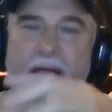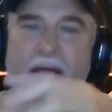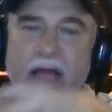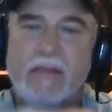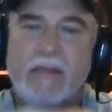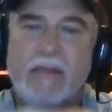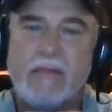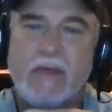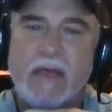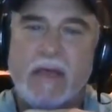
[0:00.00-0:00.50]

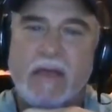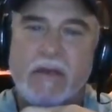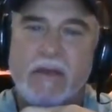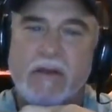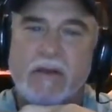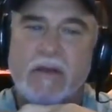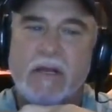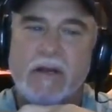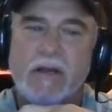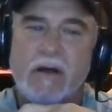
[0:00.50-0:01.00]
And then
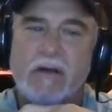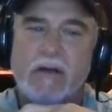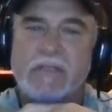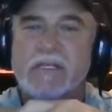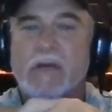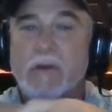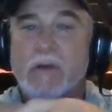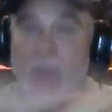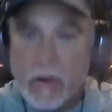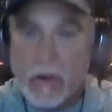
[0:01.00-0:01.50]
you can
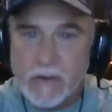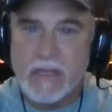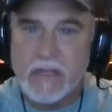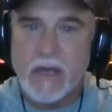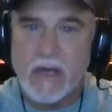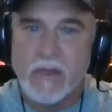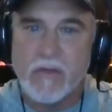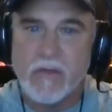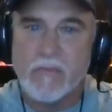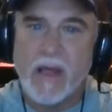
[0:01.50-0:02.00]
also go to
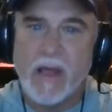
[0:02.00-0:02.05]
the other